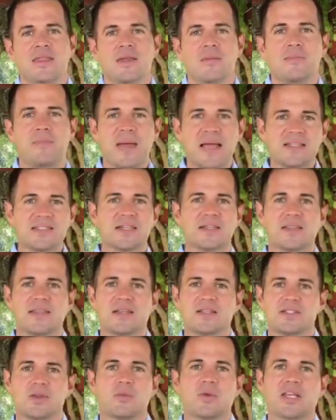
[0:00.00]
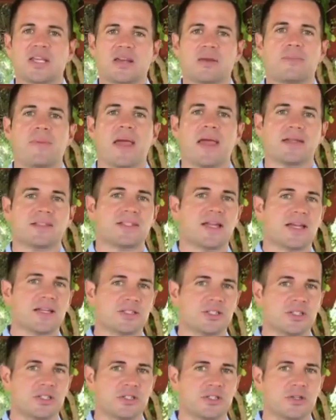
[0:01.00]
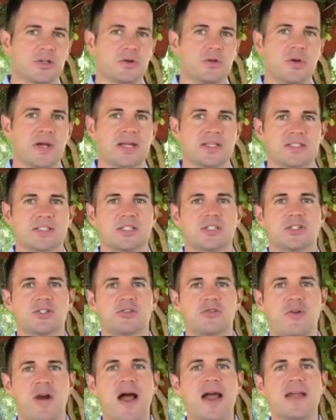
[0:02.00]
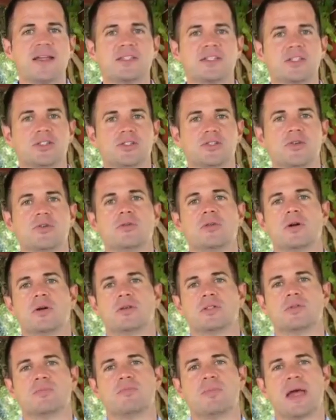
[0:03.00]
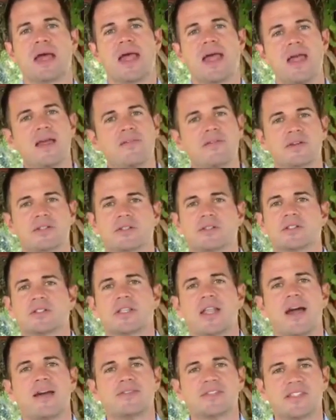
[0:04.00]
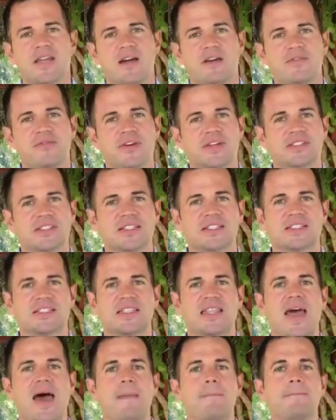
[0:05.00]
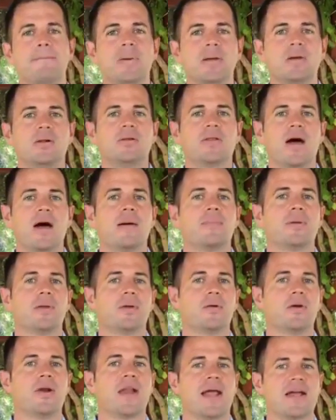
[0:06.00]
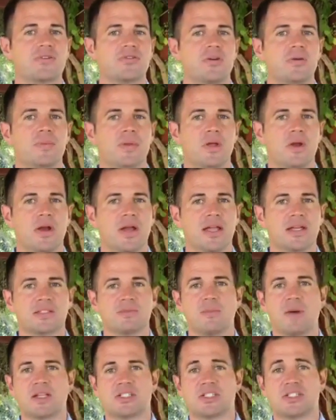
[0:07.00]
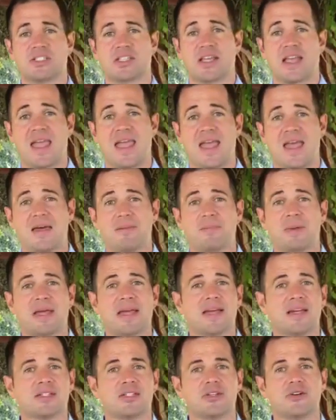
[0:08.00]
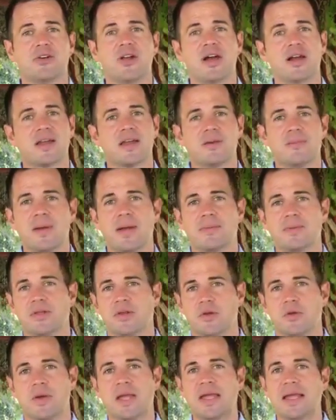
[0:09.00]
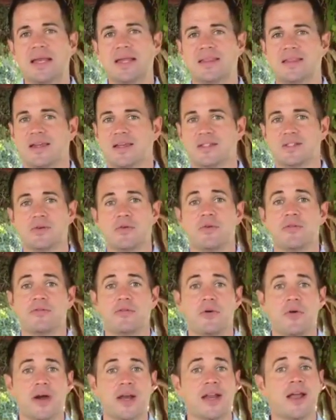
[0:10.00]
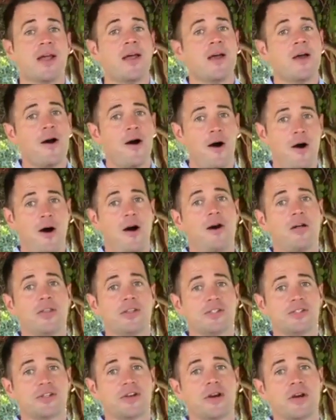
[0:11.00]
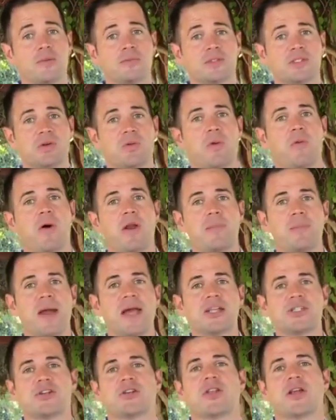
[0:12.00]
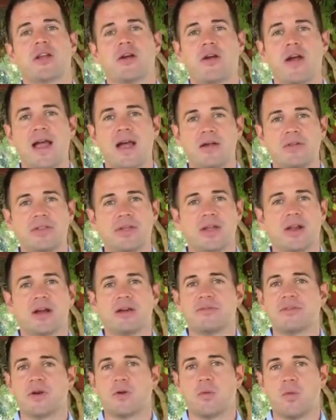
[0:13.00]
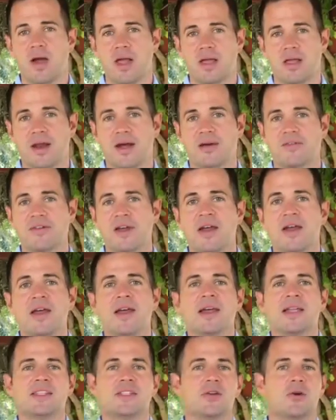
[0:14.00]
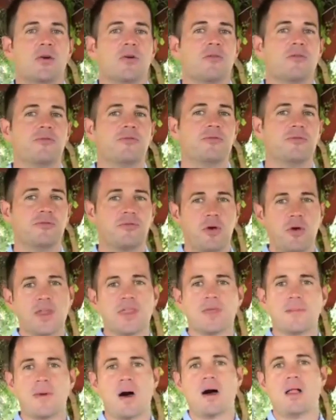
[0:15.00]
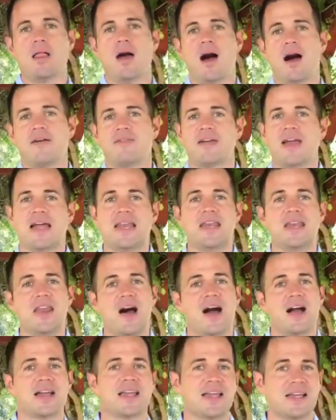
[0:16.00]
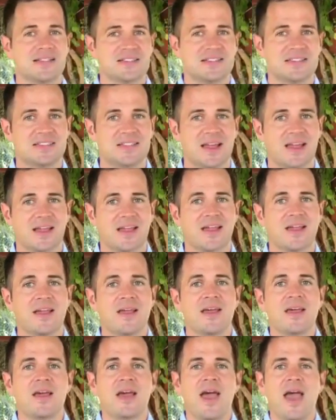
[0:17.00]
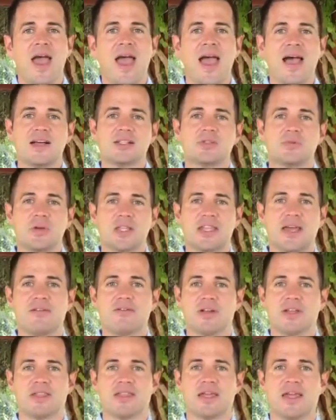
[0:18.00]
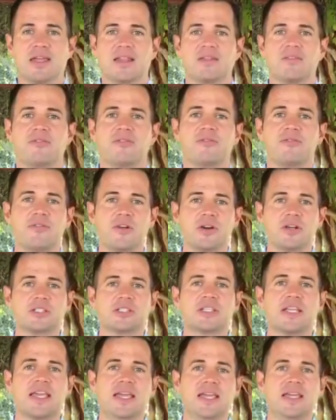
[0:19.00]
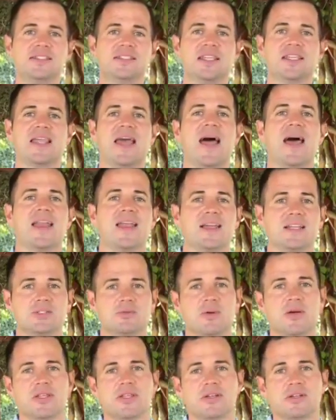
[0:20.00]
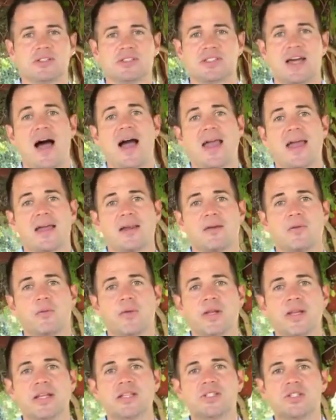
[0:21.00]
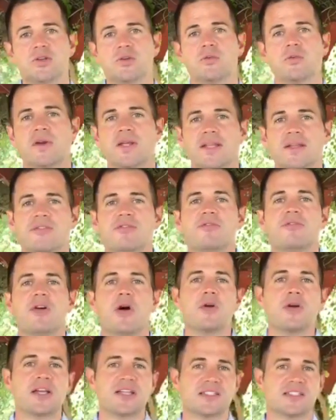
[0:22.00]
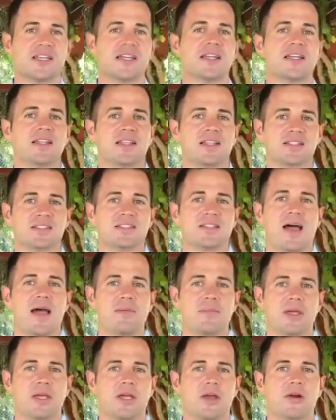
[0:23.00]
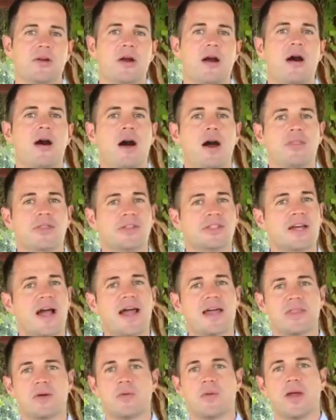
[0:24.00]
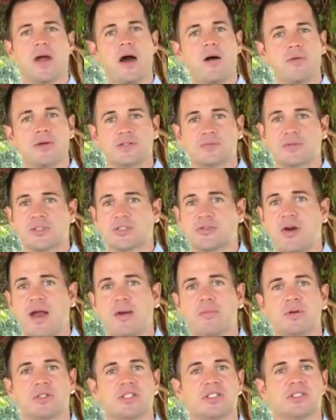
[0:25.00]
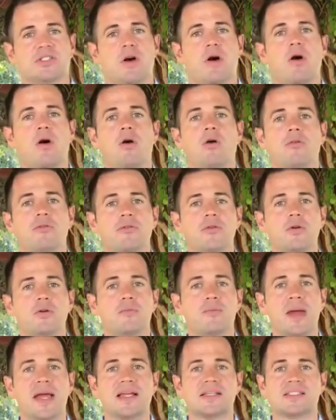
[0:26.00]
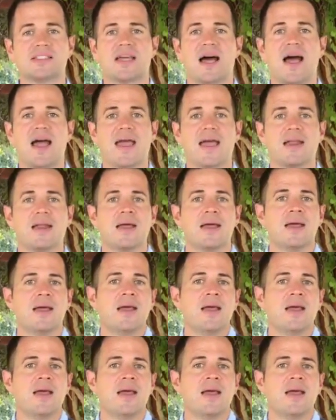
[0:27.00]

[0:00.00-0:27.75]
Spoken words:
The basic things that we need to pay attention to is to try to do those behaviors, those lifestyle fixes that build up your natural immunity as much as it can, because you're not going to be able to do anything to avoid all the germs. So we want to make sure that you're healthy enough, you're well enough to avoid them all off and not get sick. As with everything, the first key to that is with your diet. We need you to really focus in at this time of year on the diet that we always prescribe, which is a whole food based diet,